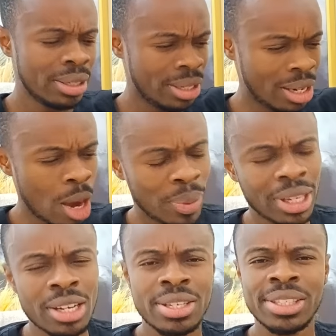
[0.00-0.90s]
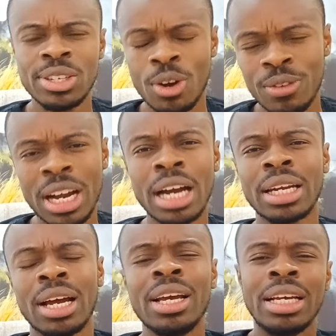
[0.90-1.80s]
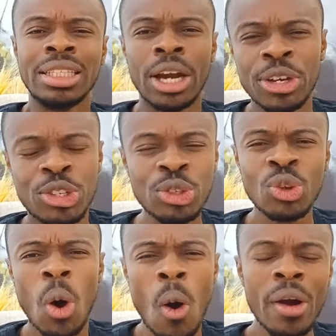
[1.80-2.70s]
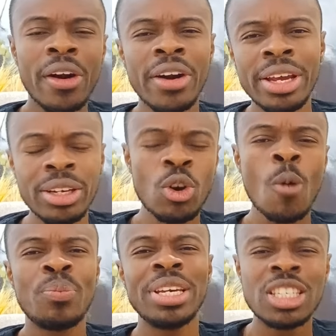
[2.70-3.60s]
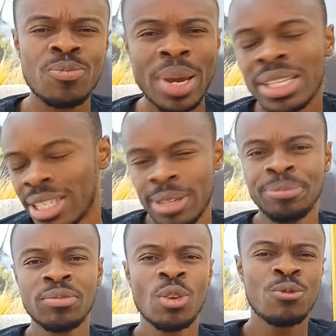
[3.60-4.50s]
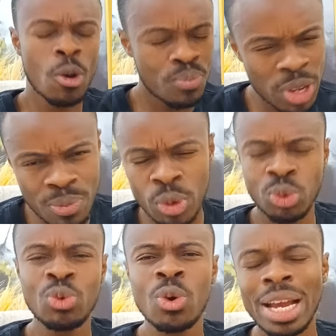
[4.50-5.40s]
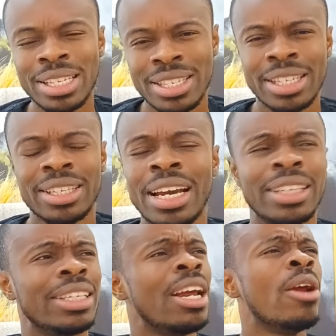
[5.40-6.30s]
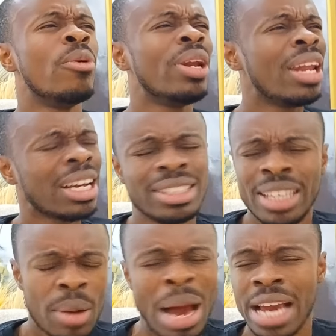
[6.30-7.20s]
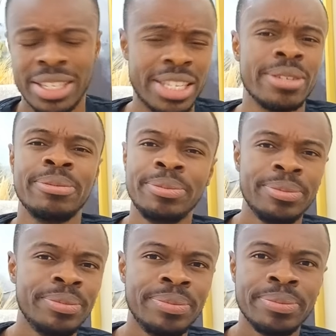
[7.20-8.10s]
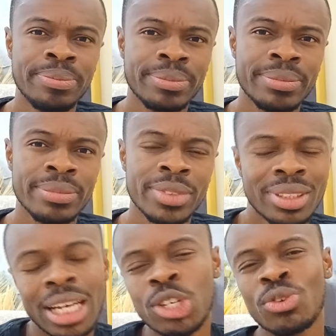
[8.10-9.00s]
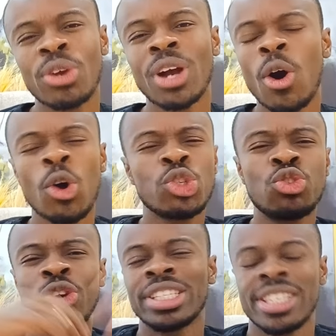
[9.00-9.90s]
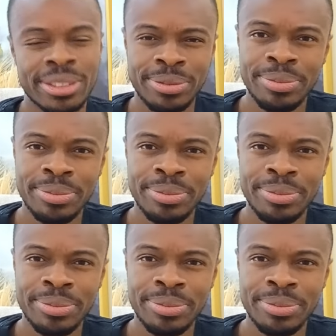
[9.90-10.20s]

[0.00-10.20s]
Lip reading: the capital city of Ghana, there is no green open space for people to go and sit and relax their minds. That is why you are all stressed.